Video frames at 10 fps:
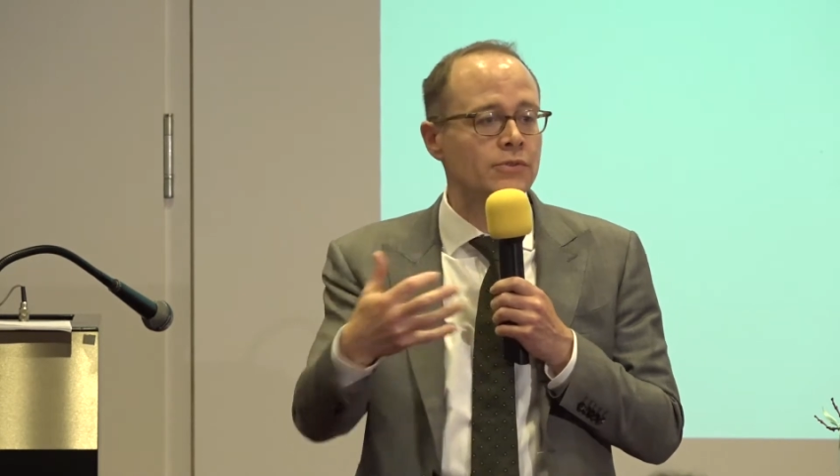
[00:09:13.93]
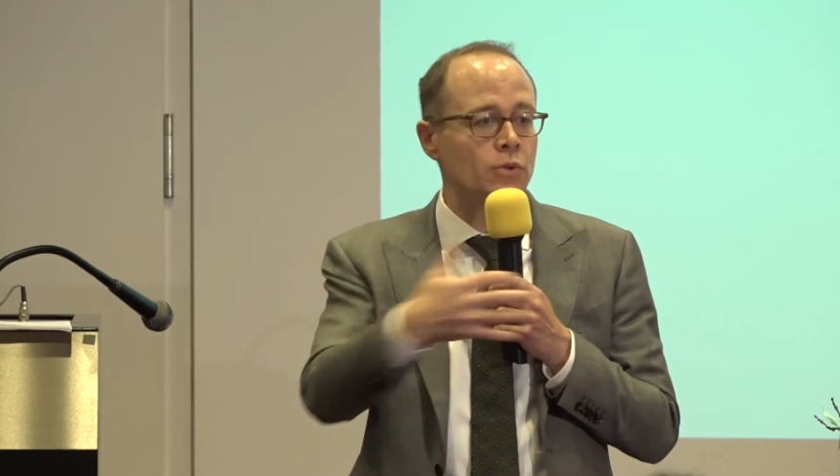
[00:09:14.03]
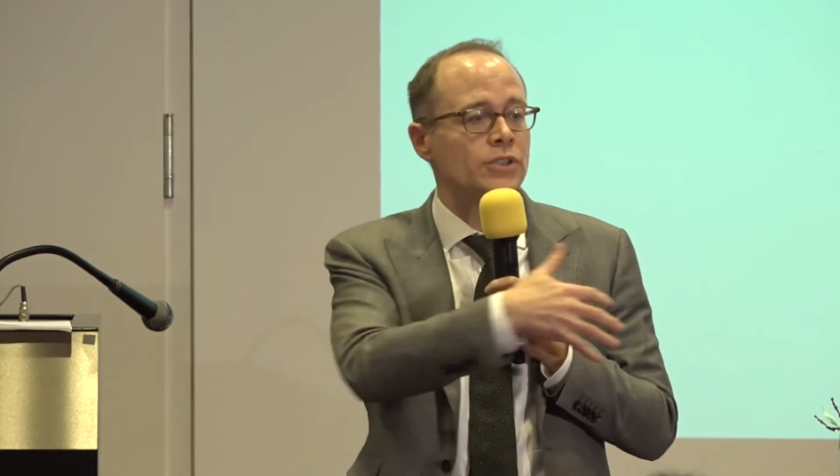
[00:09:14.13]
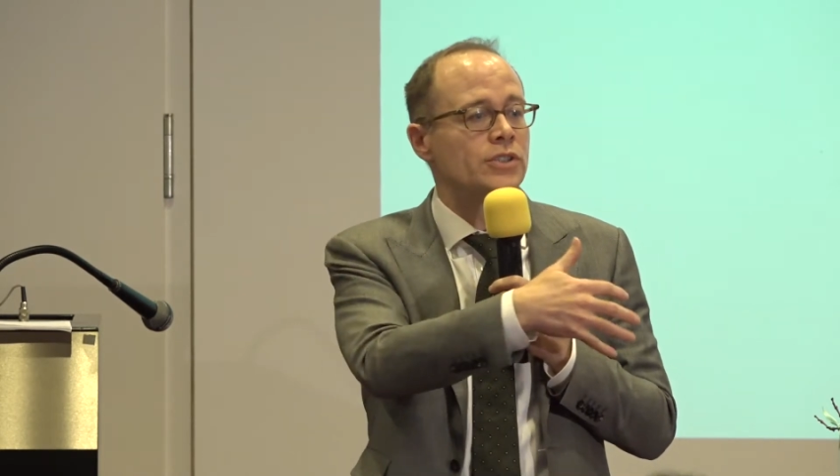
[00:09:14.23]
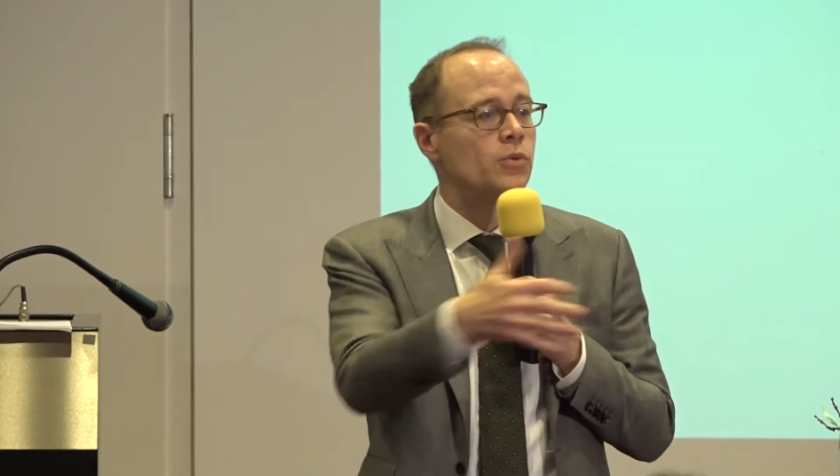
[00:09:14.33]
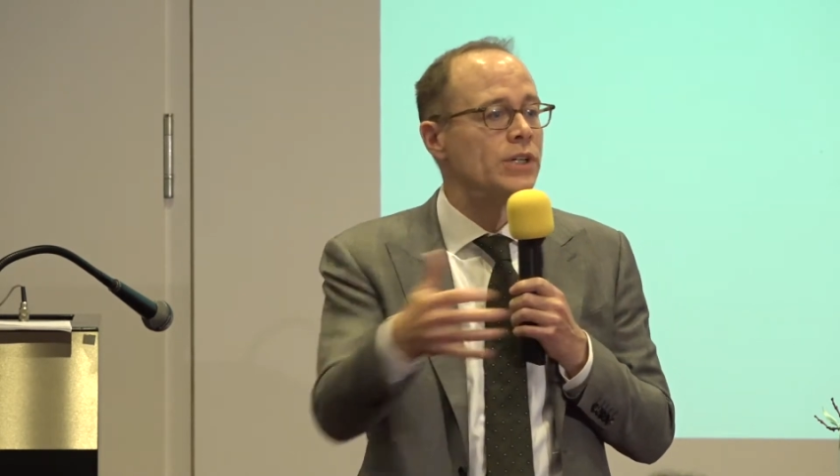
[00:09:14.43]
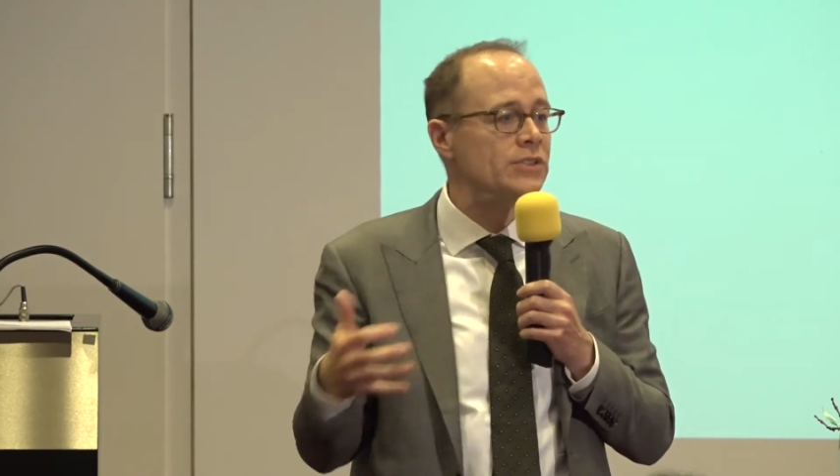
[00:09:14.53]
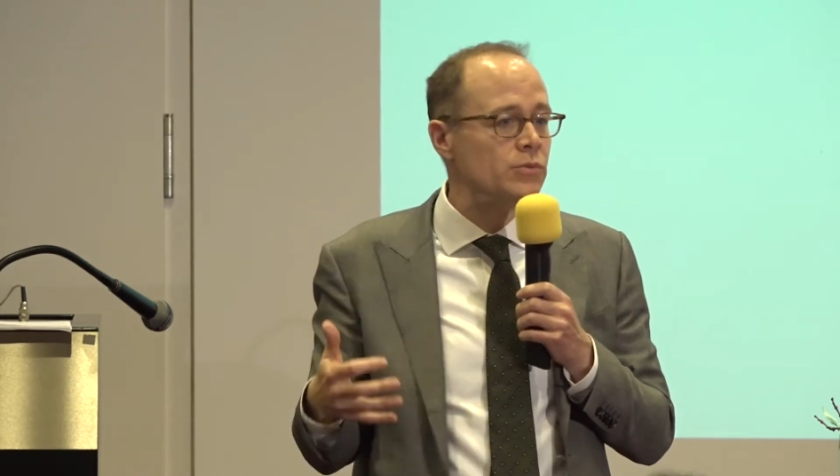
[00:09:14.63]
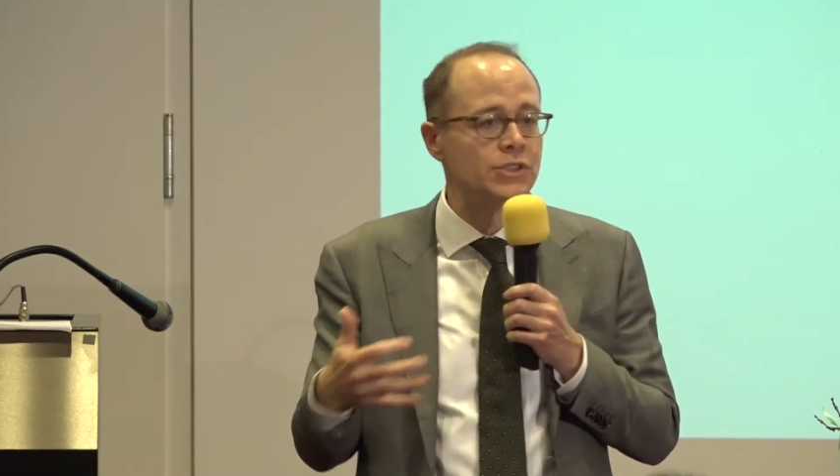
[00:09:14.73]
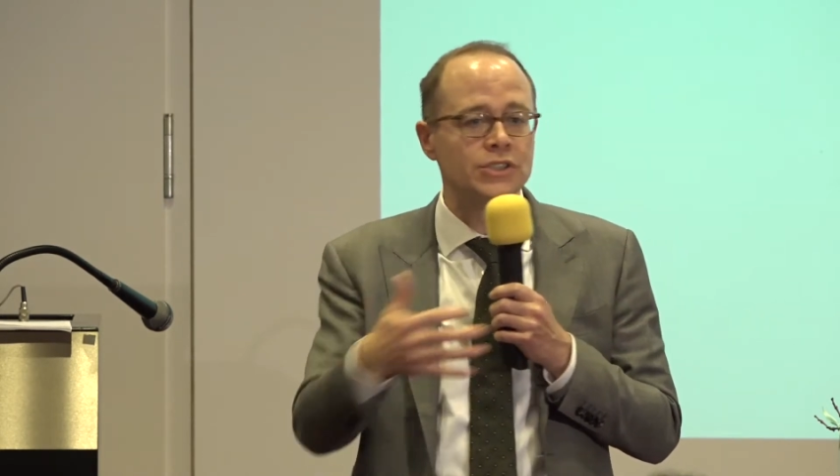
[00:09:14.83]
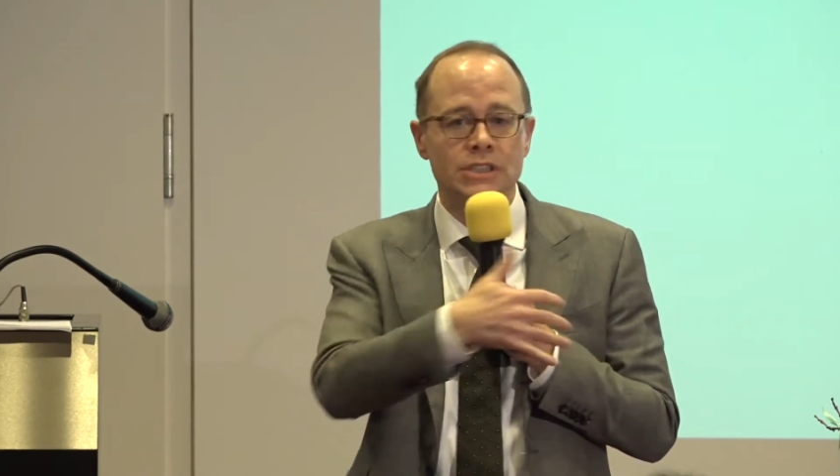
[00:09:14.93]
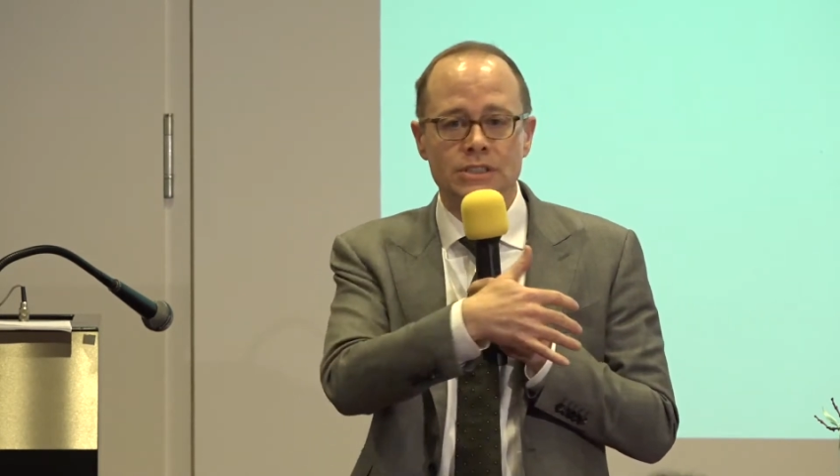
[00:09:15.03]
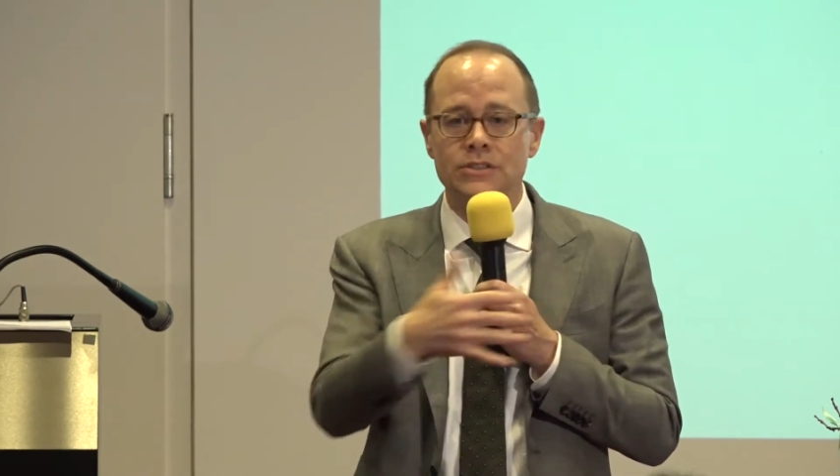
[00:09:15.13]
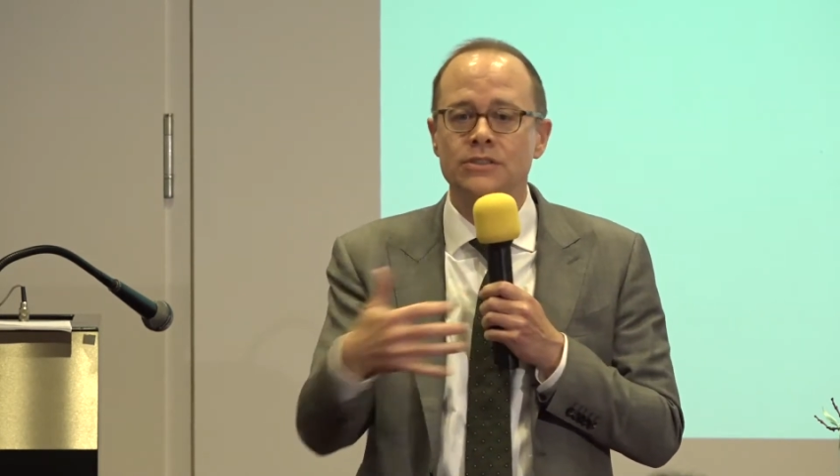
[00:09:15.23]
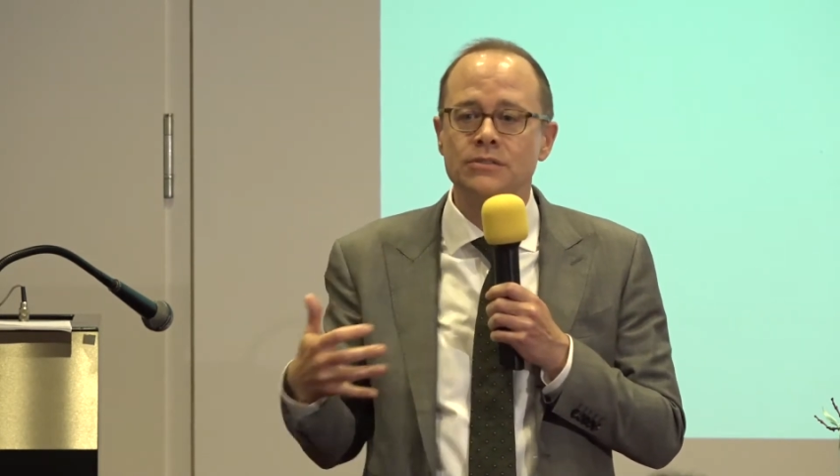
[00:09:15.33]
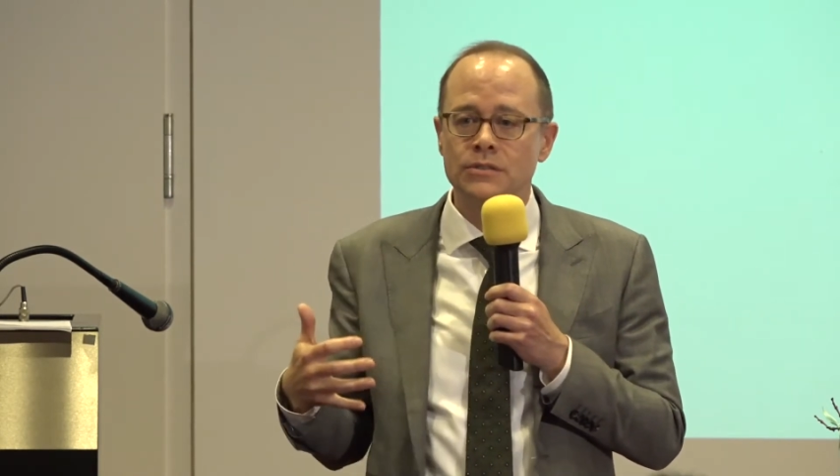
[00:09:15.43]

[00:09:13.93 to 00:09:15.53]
of course are ways in which it is,